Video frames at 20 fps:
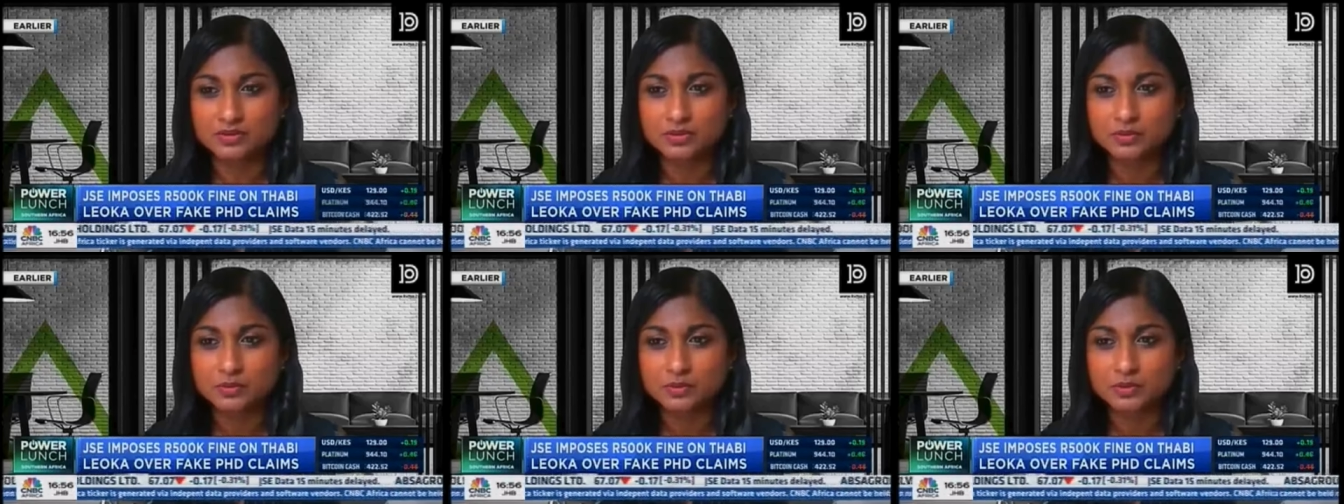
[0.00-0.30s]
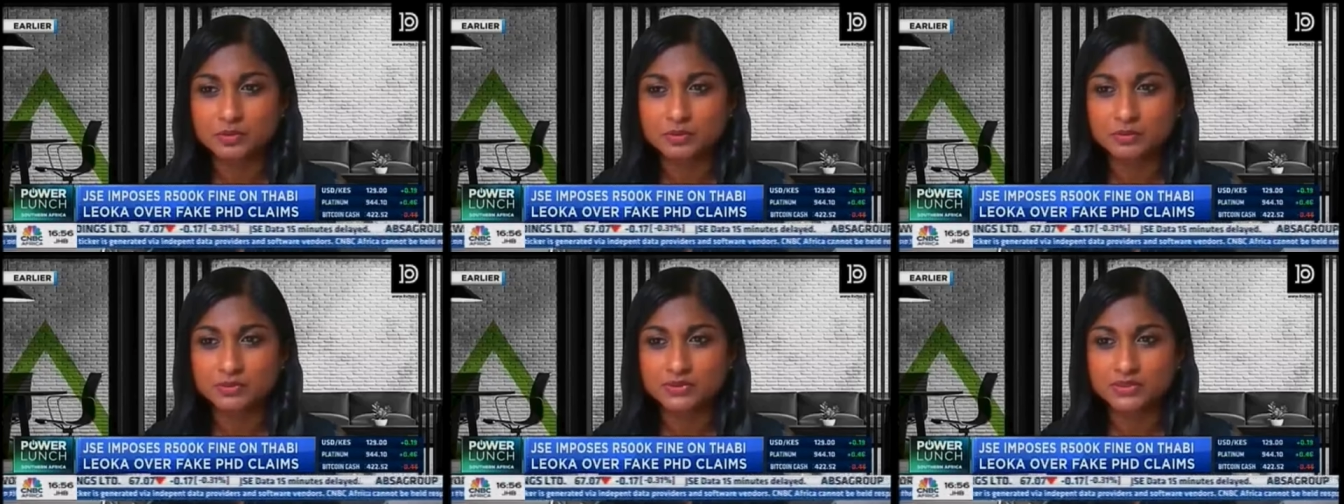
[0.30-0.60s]
So
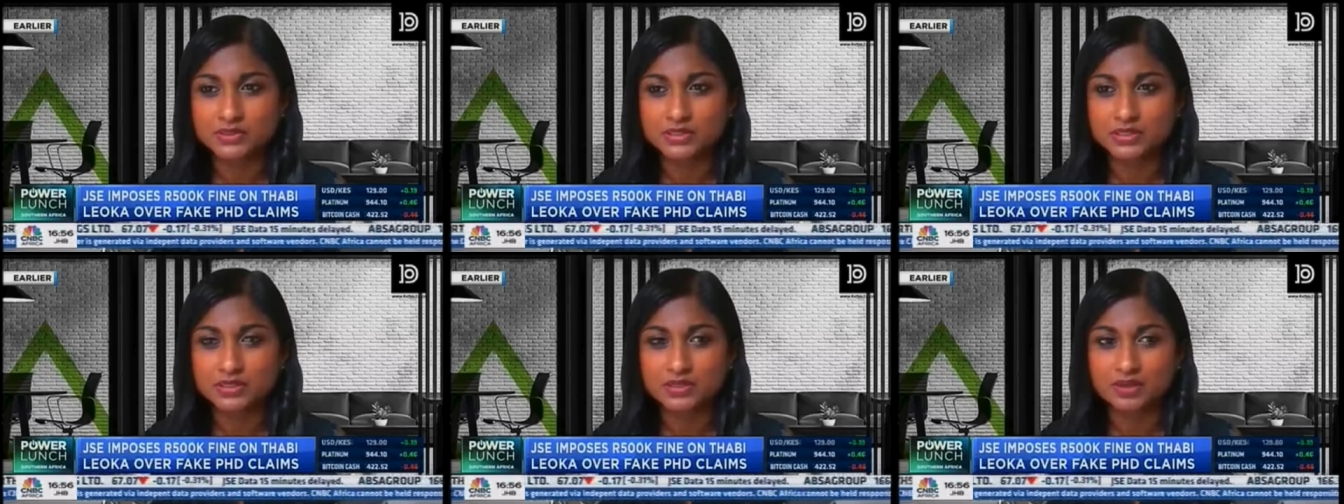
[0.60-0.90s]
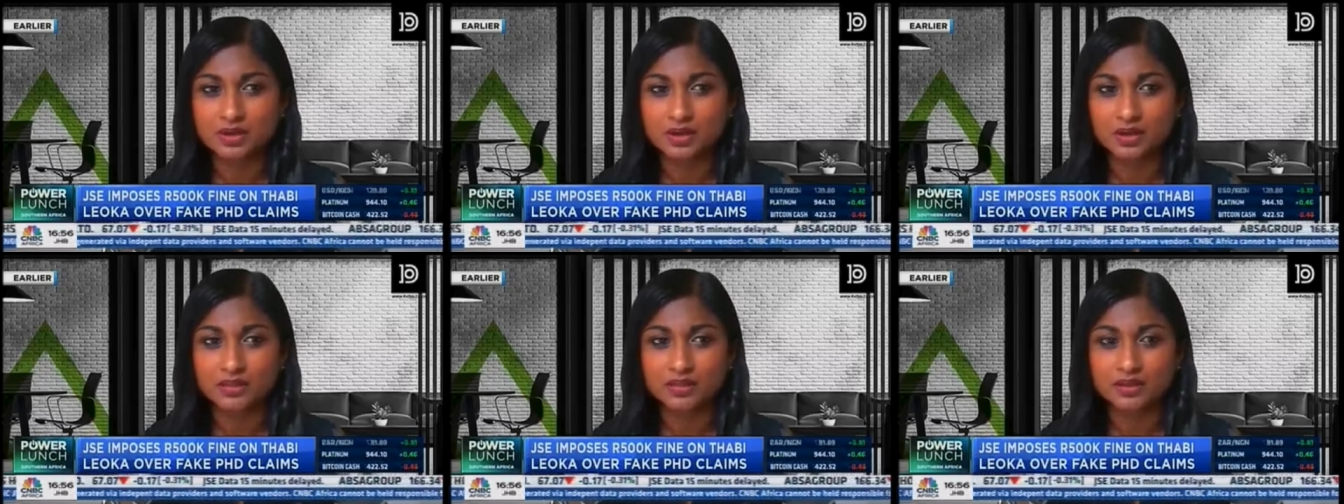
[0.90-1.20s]
those people
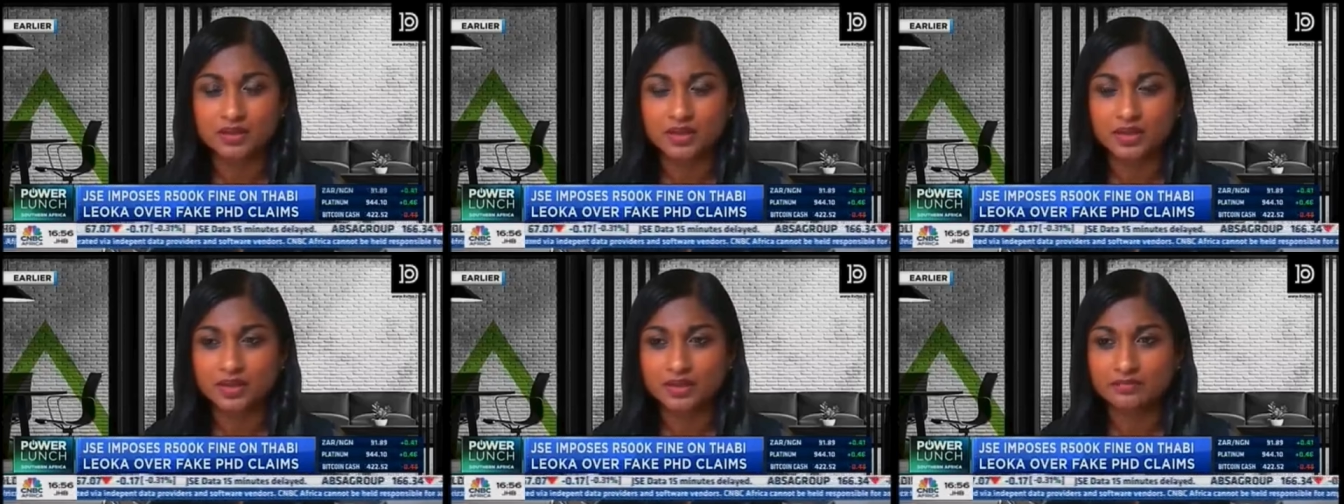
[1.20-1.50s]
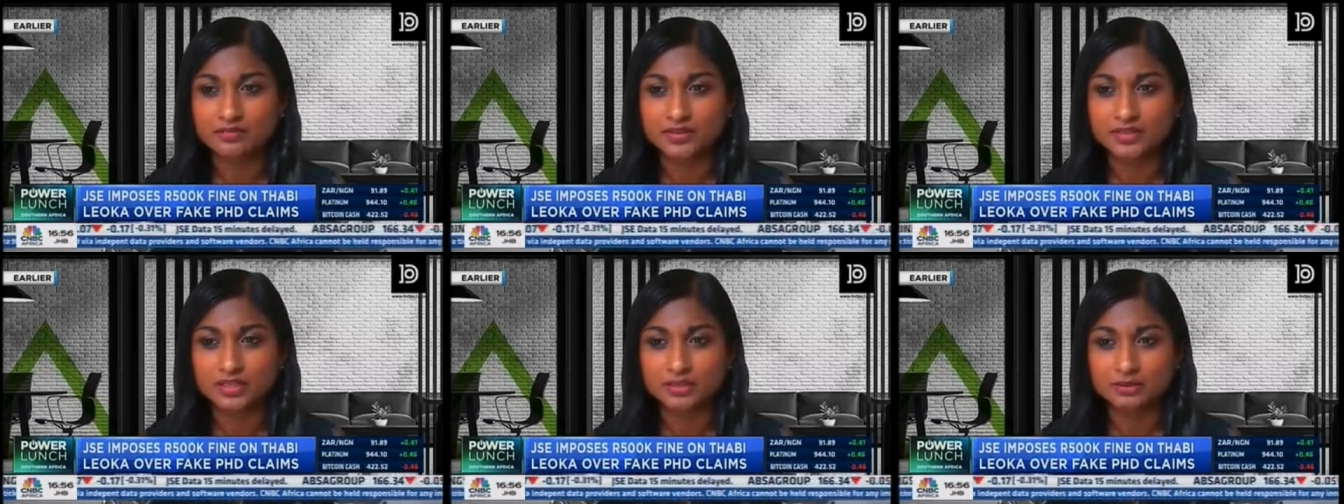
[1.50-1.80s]
certainly are there
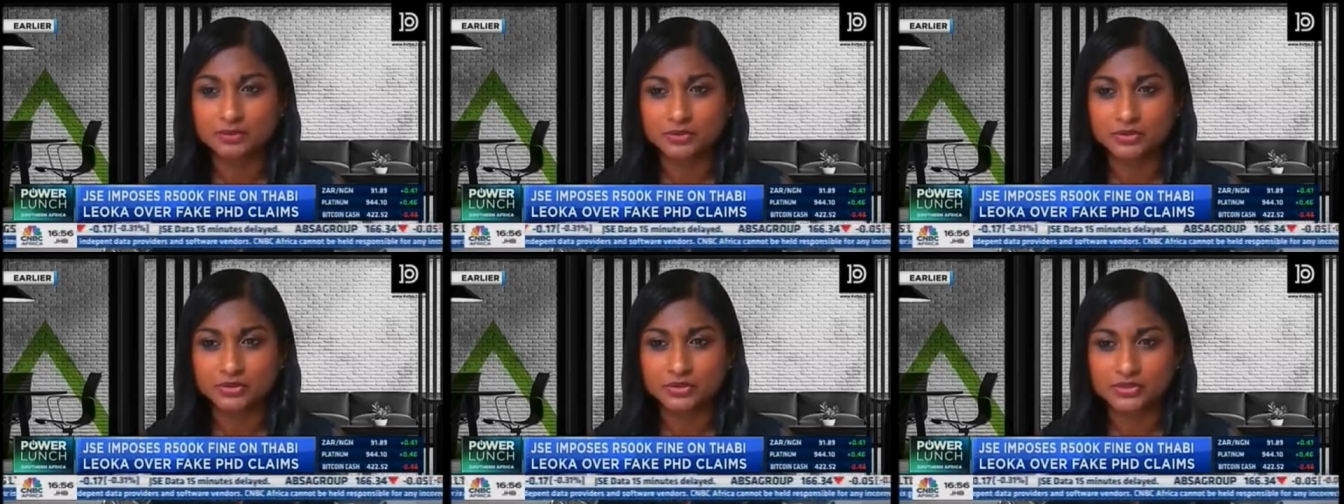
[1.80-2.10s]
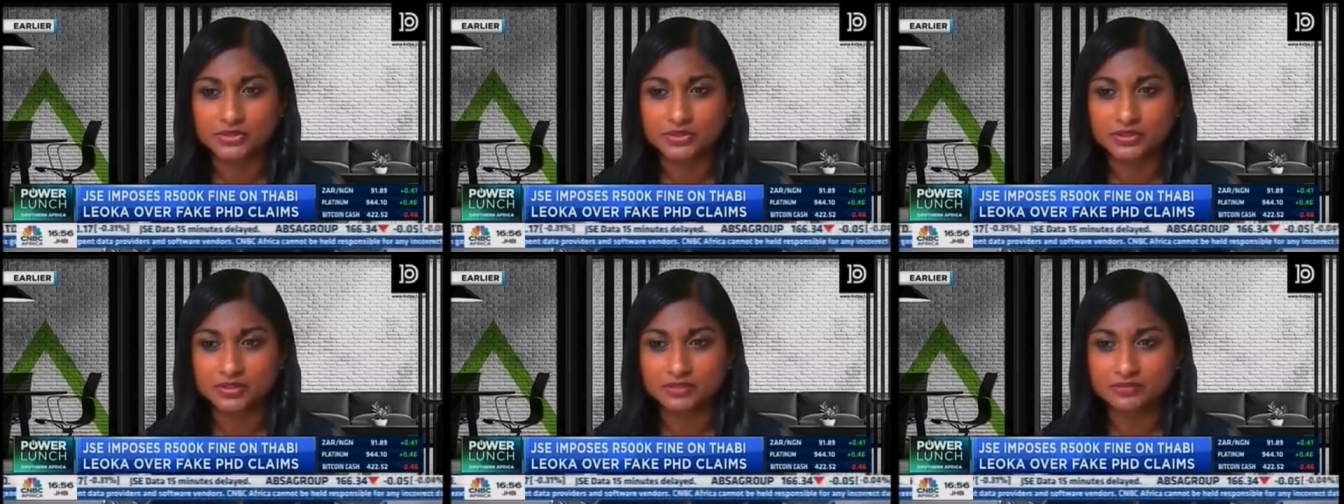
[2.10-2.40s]
and available
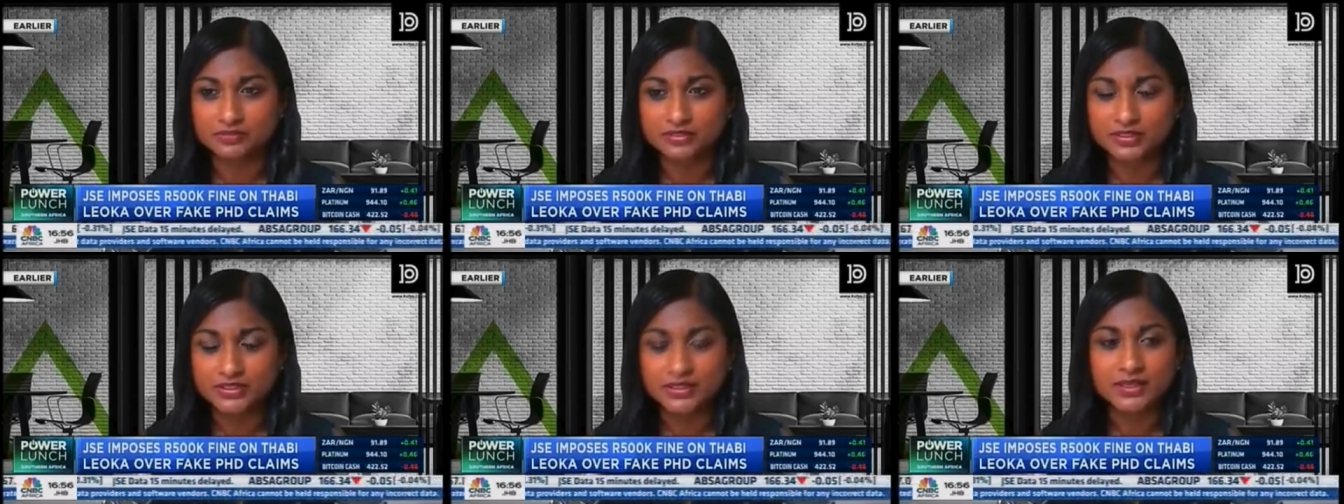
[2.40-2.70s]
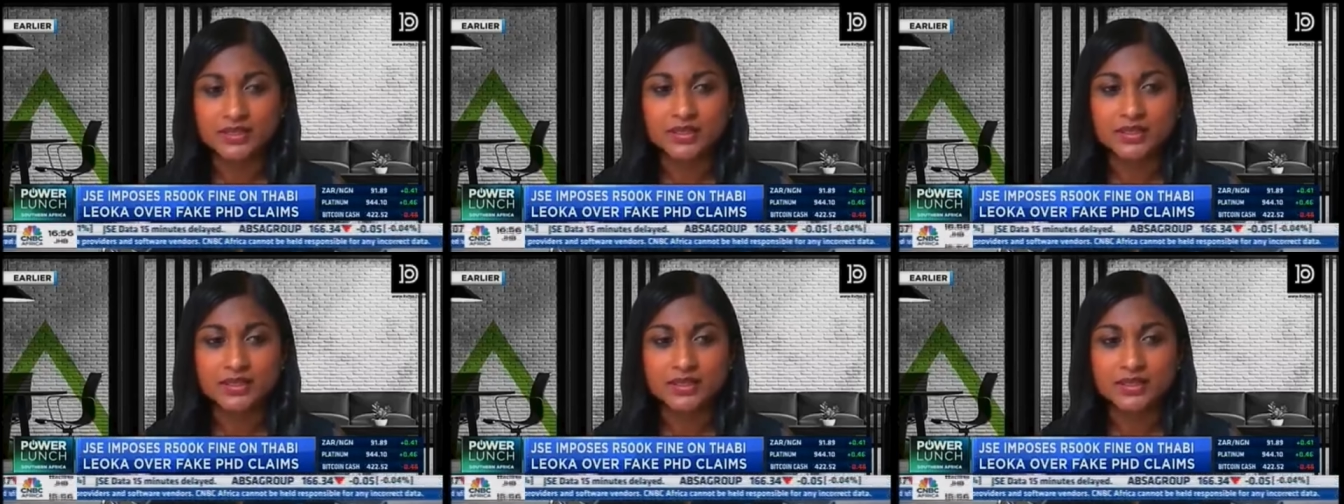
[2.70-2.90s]
to serve.